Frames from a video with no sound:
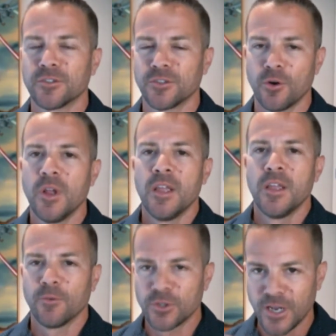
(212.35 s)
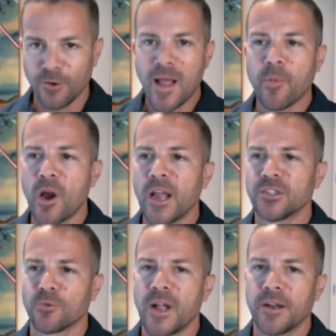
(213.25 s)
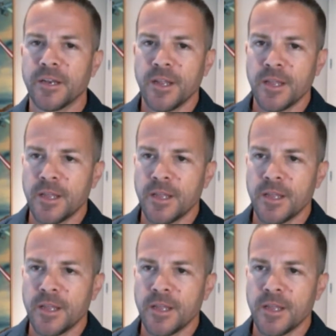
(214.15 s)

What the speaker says: so we're trying to wrap our heads around it.